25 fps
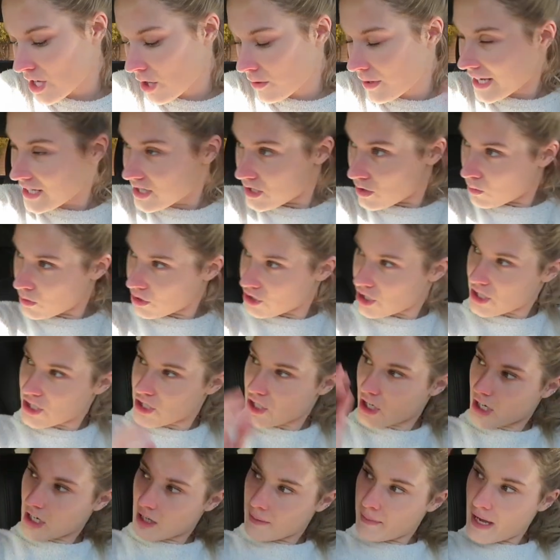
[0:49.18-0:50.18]
Okay, so we'll just
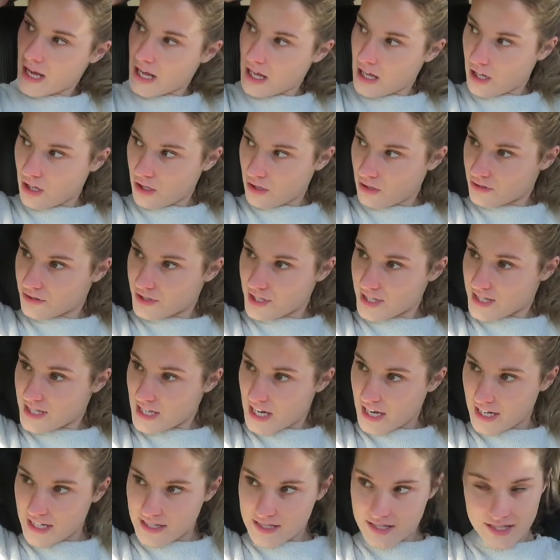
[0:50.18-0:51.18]
talk about the
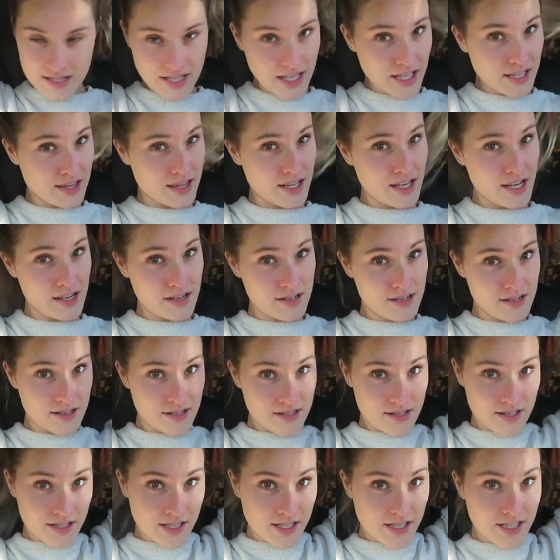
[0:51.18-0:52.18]
size that they
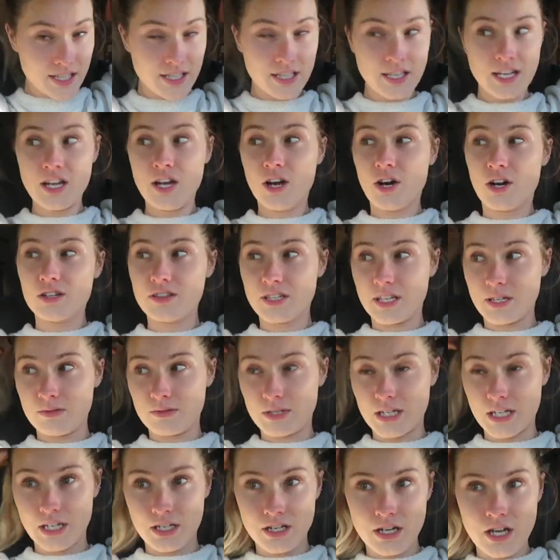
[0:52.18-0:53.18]
are, or they
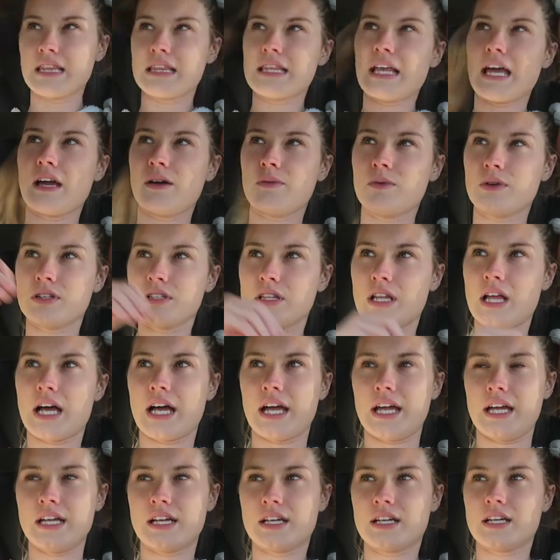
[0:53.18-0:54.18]
were. They were
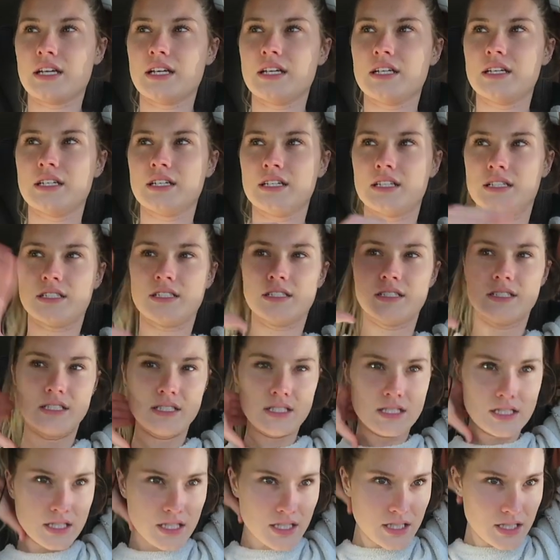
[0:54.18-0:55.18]
like
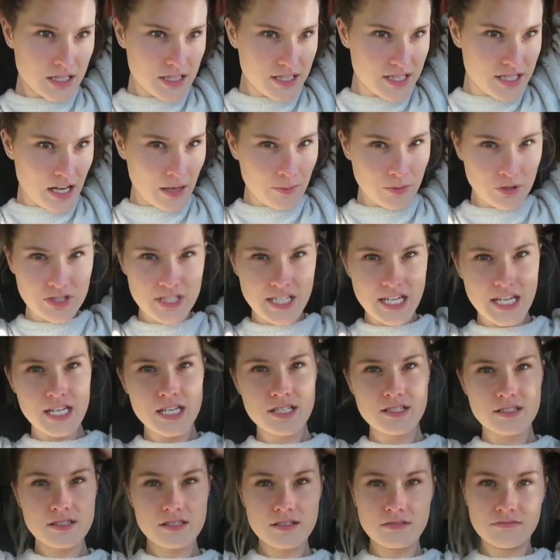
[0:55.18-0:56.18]
double
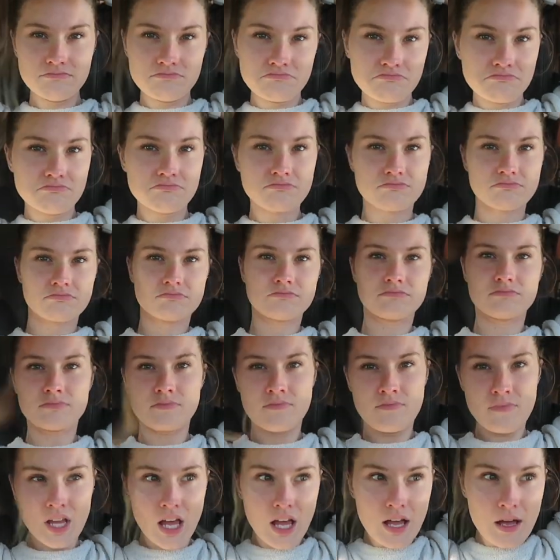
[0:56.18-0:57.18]
D's,
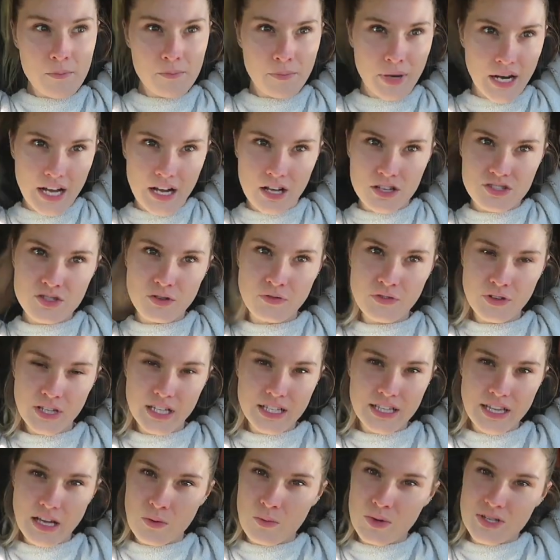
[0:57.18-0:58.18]
but I also feel
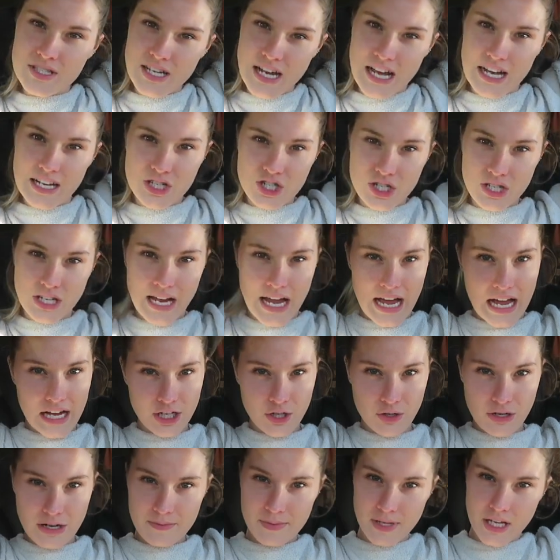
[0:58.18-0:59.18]
like that wasn't actually
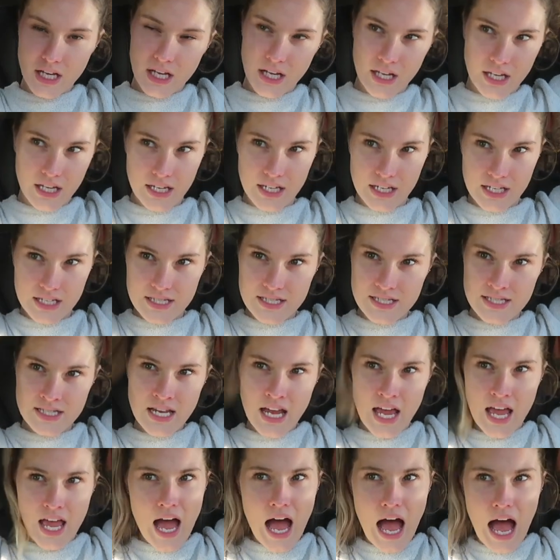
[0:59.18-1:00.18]
accurate because
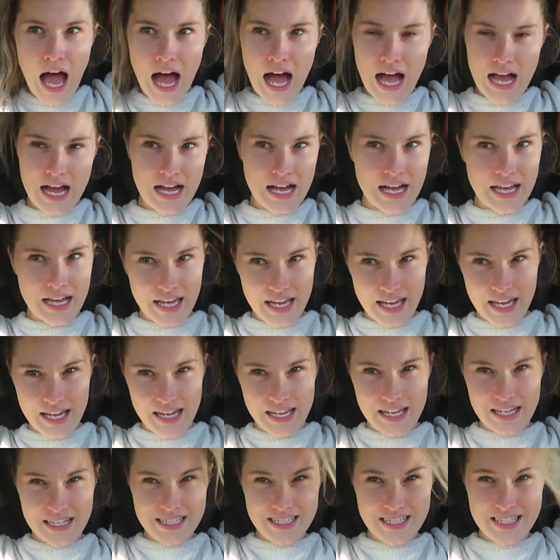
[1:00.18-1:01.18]

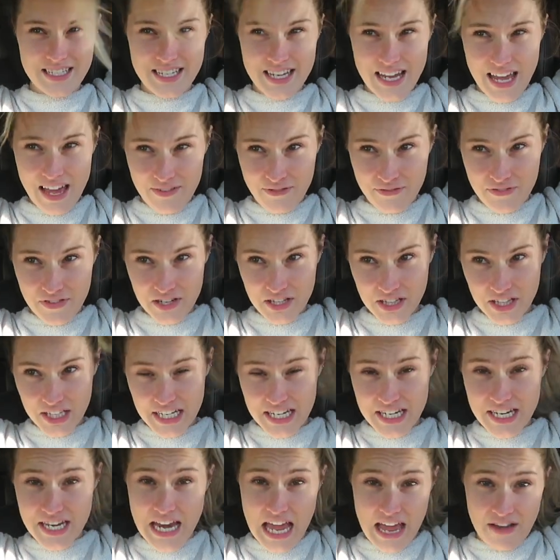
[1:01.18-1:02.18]
I
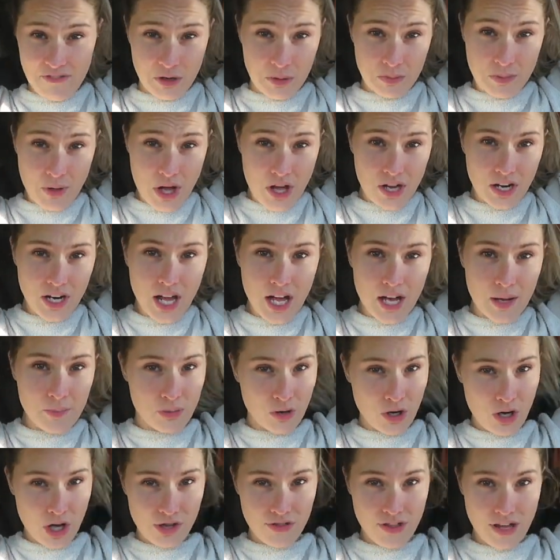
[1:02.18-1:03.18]
definitely never bought a
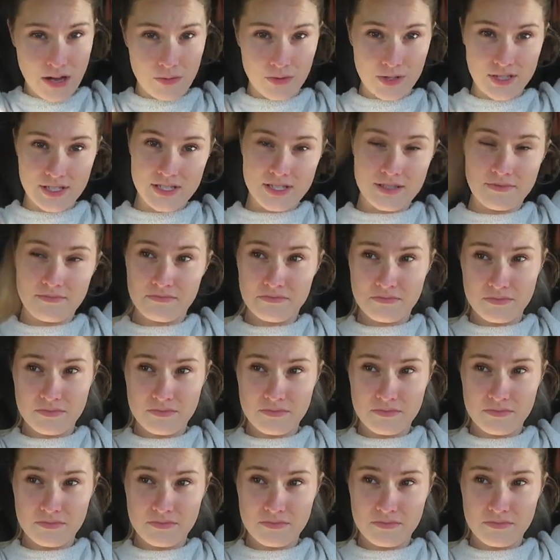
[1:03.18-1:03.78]
bra that was